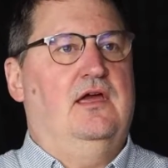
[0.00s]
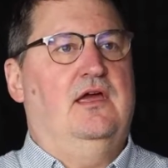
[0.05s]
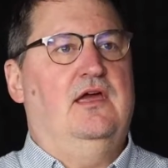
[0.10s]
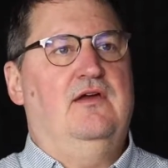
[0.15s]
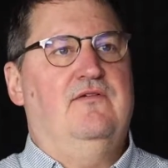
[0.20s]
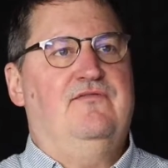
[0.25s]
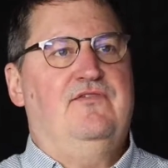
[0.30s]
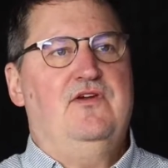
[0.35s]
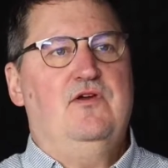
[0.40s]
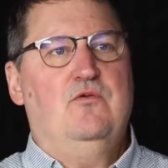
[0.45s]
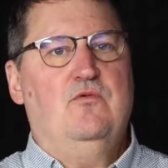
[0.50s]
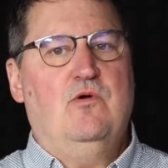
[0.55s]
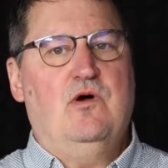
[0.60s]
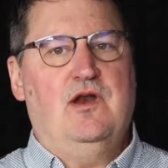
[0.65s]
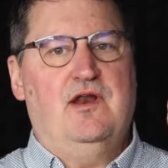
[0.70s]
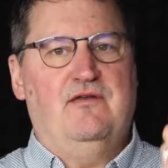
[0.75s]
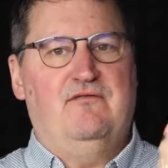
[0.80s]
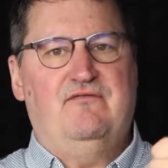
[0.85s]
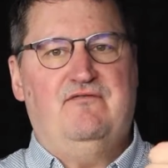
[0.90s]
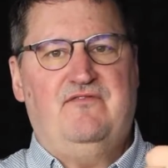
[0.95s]
if you
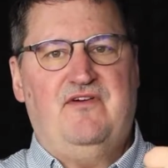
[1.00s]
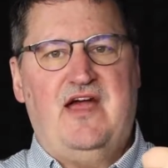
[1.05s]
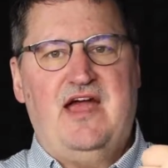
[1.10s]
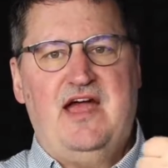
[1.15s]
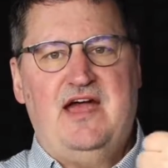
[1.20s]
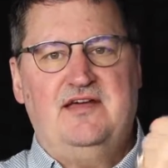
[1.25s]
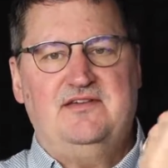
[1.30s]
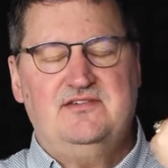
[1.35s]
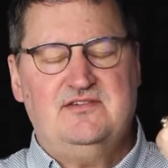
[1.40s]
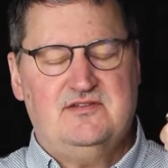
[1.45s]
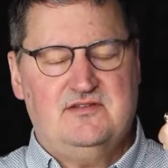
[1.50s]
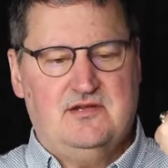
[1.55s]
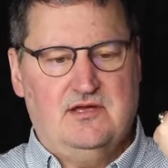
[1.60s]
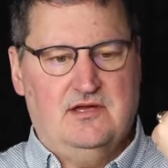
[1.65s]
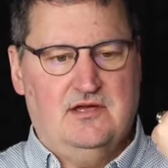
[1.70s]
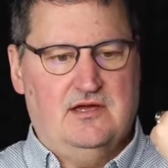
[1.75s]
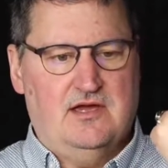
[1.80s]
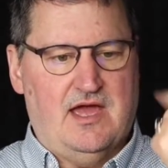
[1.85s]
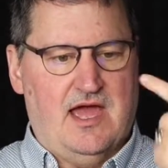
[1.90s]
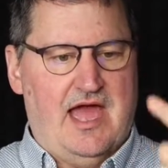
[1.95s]
want it fast
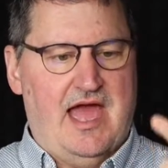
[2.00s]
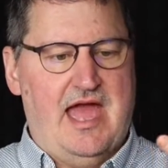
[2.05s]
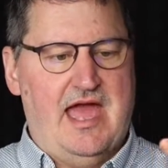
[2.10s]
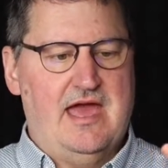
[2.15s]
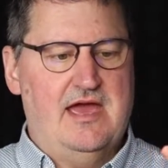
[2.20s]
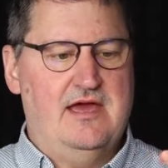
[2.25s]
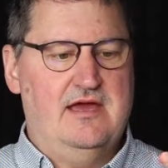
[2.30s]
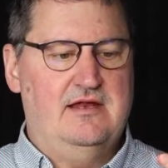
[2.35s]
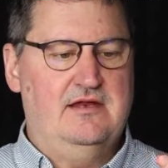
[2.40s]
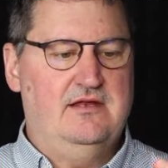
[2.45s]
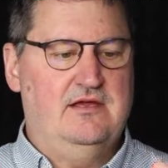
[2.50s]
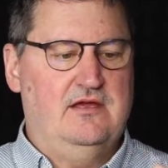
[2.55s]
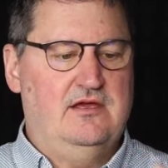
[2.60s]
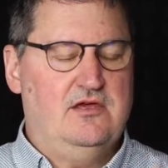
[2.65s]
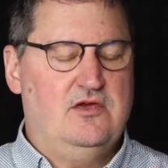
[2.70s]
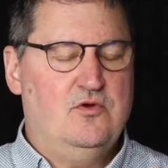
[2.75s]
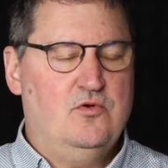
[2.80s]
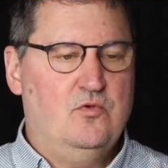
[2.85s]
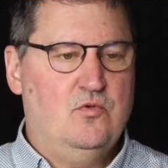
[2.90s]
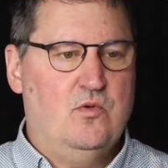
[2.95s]
and
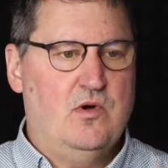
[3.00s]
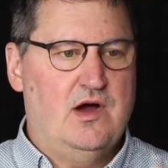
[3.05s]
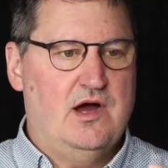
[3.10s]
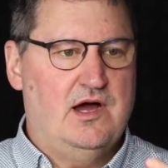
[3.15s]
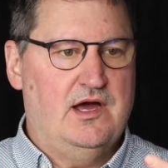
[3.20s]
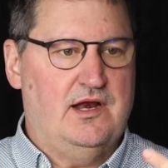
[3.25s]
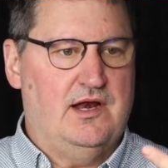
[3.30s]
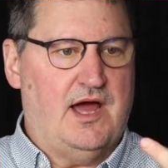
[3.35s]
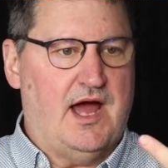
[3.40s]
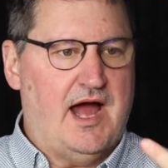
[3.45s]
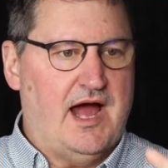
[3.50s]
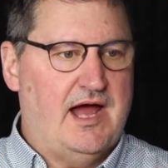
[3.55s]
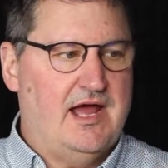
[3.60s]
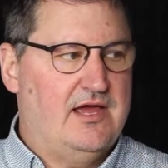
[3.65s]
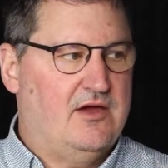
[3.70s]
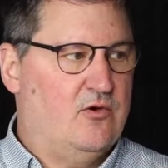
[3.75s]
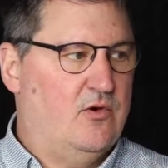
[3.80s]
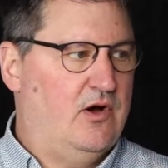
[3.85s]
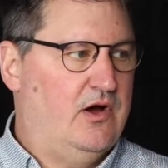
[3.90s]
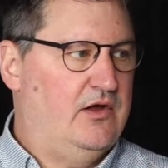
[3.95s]
you want
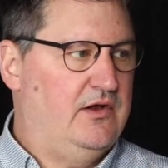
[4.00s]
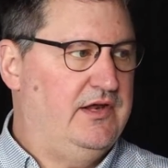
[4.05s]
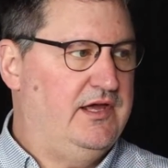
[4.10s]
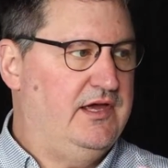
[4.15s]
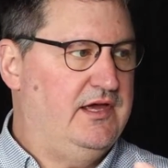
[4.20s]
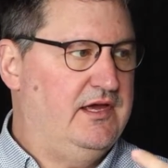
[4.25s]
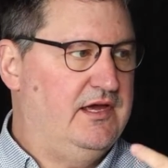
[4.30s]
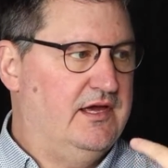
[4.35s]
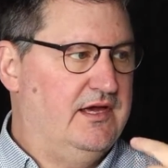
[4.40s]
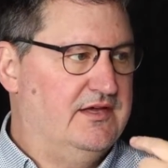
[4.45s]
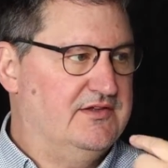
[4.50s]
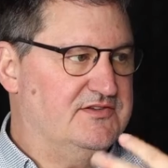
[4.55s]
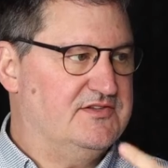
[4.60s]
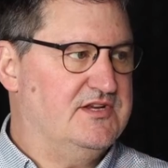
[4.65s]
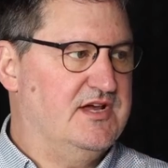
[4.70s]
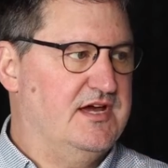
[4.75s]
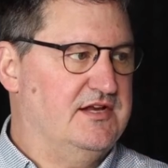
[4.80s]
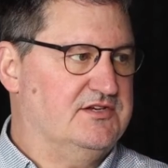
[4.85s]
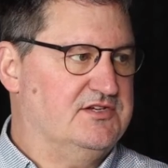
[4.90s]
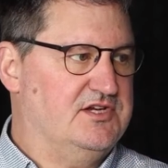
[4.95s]
high quality, it's
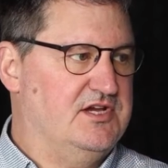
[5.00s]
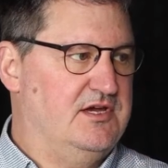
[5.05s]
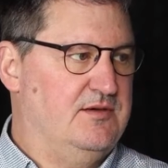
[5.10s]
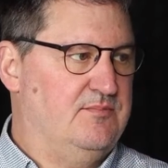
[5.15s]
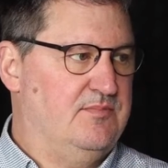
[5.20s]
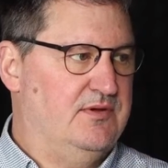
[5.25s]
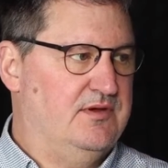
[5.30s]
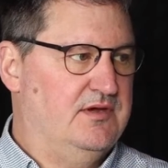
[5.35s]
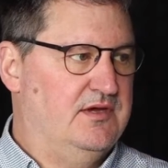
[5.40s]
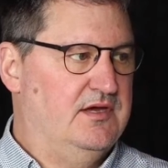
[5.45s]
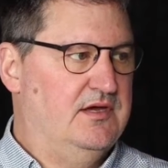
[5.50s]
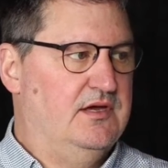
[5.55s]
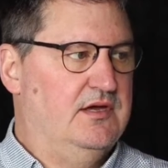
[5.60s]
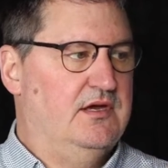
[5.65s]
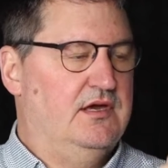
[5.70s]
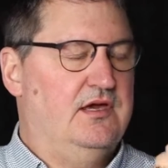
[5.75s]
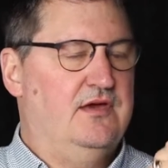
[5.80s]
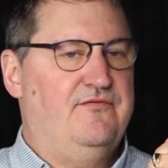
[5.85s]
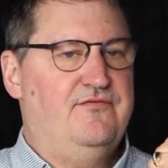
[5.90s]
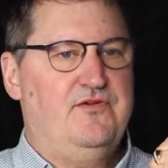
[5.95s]
not cheap.
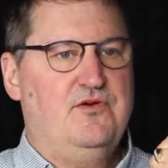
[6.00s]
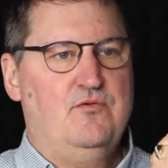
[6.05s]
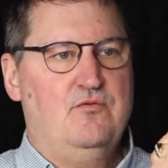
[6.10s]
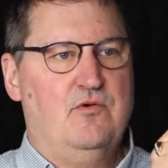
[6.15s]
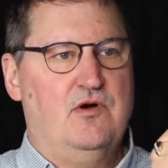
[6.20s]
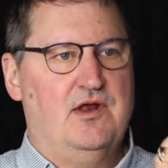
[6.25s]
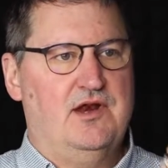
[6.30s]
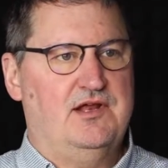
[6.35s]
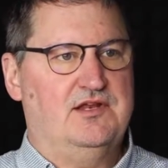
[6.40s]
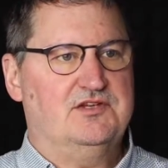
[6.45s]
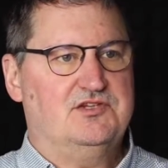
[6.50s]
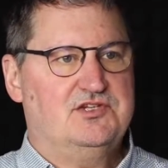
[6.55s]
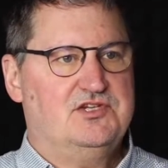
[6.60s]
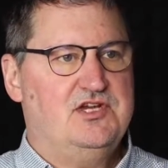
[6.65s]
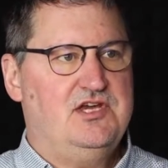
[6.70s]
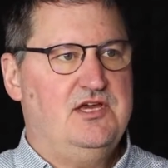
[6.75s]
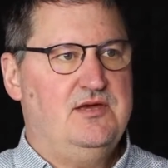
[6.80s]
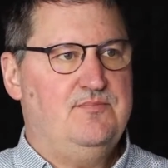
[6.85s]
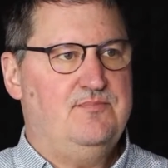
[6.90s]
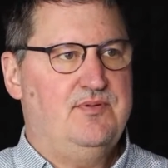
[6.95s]
If you want it
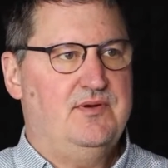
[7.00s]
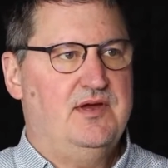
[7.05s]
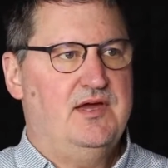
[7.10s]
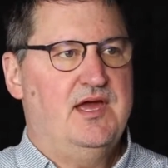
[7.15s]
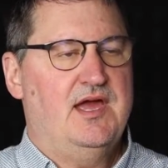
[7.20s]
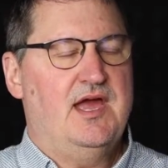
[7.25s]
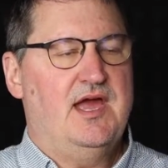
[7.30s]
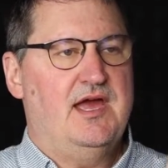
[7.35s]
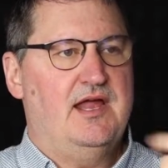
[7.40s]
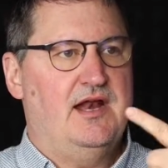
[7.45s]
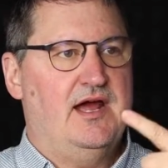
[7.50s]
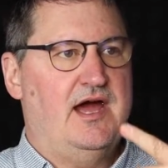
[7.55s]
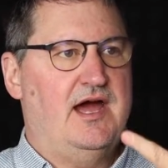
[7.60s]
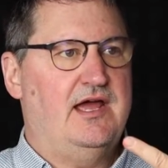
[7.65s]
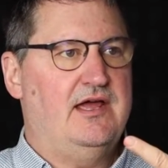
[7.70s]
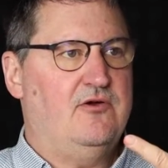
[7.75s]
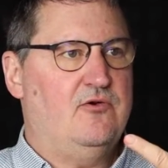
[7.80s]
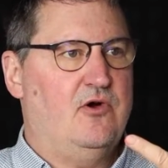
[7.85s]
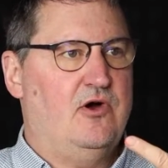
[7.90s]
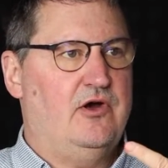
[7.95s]
cheap and
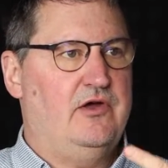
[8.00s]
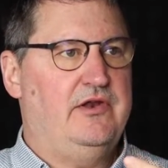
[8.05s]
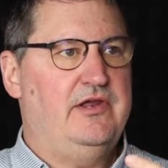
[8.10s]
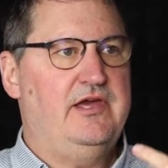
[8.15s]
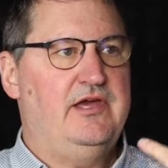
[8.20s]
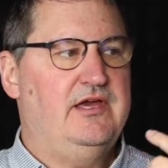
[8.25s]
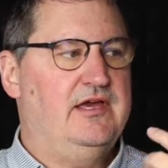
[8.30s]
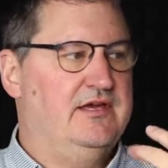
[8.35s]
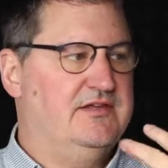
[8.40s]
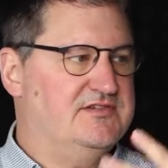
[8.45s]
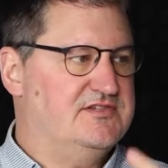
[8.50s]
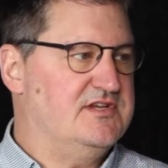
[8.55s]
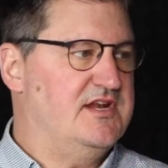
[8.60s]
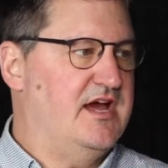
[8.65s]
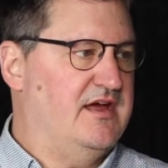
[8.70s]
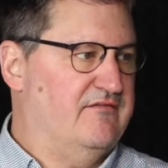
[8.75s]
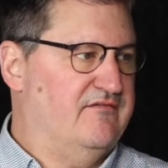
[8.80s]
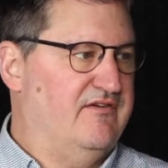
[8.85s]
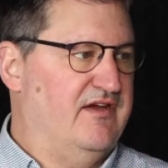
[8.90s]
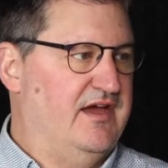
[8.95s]
high quality, it's
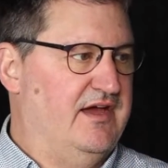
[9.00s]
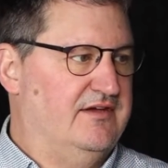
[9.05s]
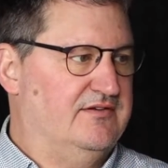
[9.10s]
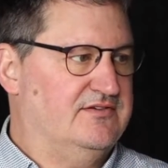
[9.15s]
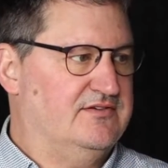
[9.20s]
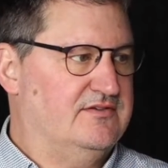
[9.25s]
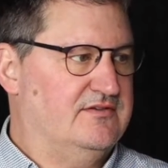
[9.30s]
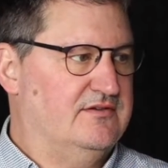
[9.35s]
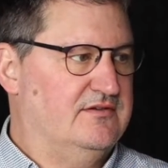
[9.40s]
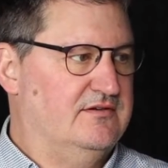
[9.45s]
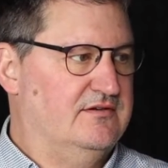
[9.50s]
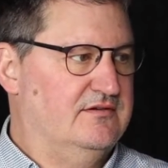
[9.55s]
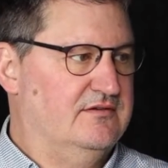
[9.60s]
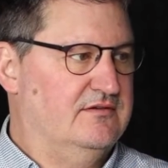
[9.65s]
not fast.